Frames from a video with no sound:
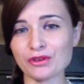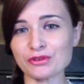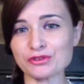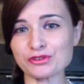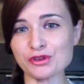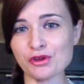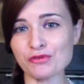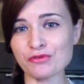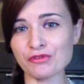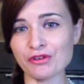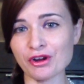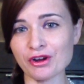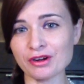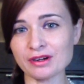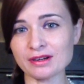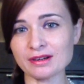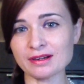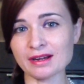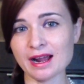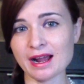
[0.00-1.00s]
So
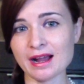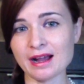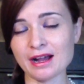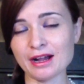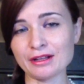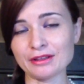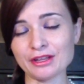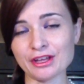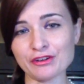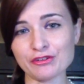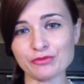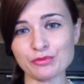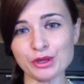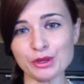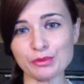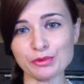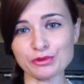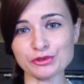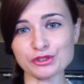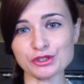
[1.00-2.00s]
far, a lot of
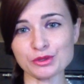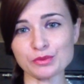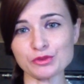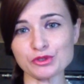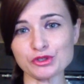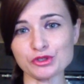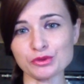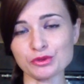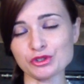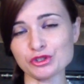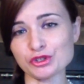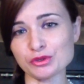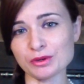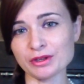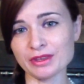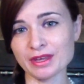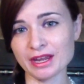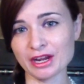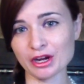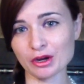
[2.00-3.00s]
people seem to
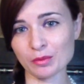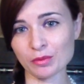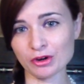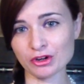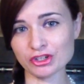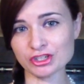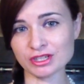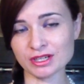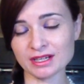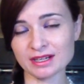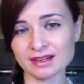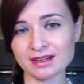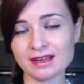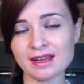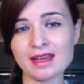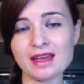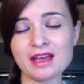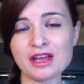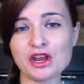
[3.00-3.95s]
enjoy the hair brushing